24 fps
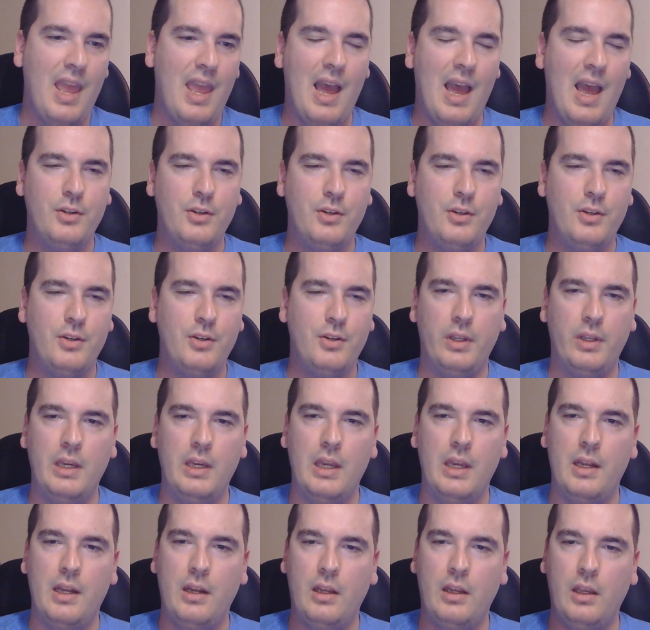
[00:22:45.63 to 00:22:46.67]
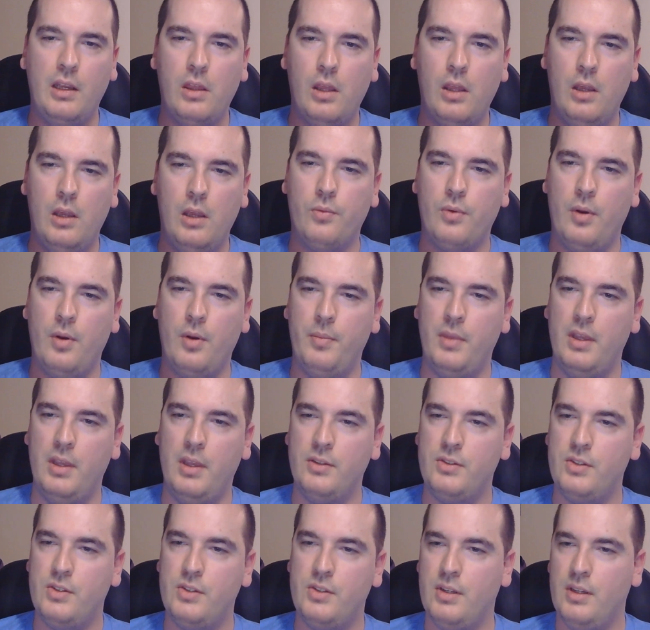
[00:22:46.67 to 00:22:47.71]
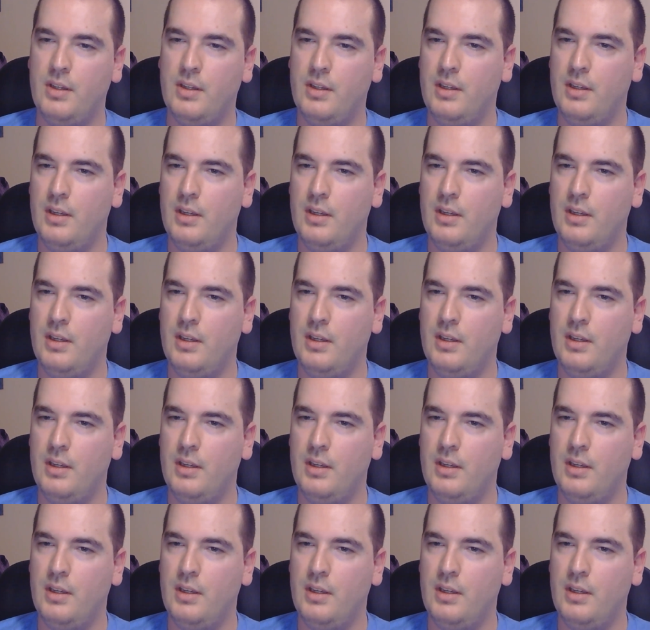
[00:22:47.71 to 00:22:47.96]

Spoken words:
I don't really get anything from this.